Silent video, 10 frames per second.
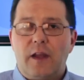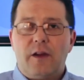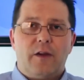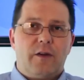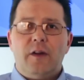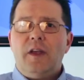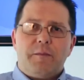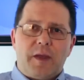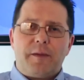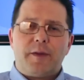year, or
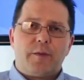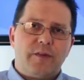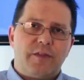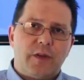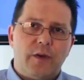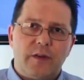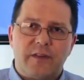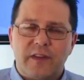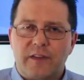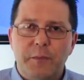maybe review it
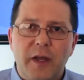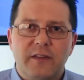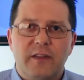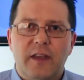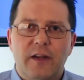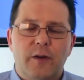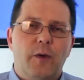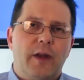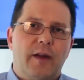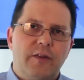6 months later or
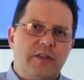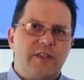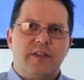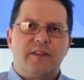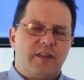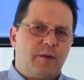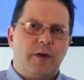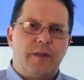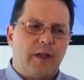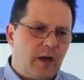whatever, just to see
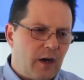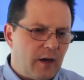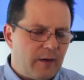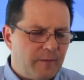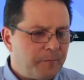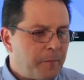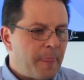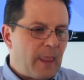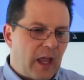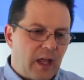where they are.
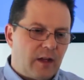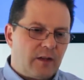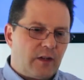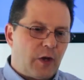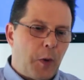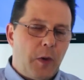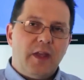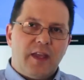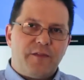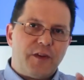And
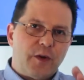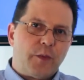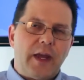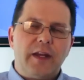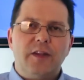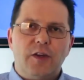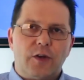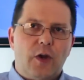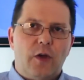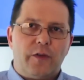if you're writing
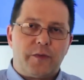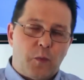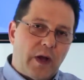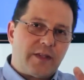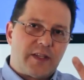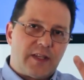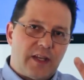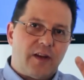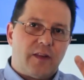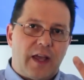your goals once a
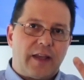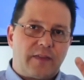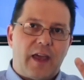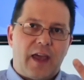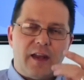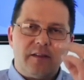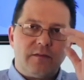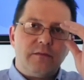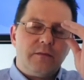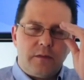year like that,
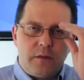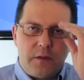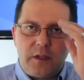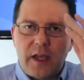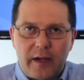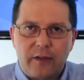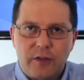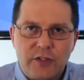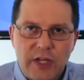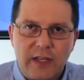you got a
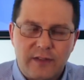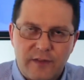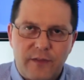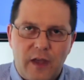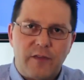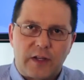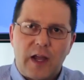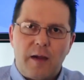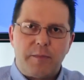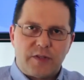good chance of
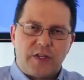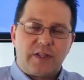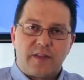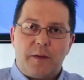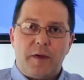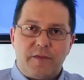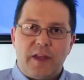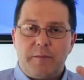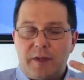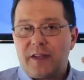accomplishing some of
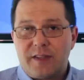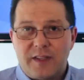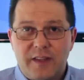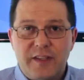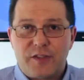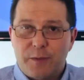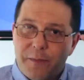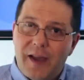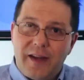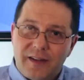them, because at least your
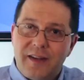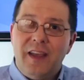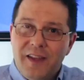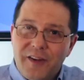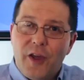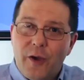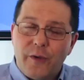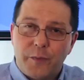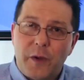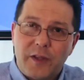mind
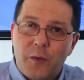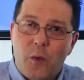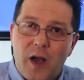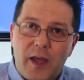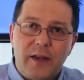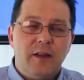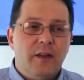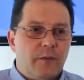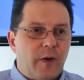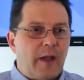knows what you want,
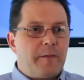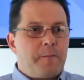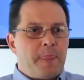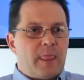right?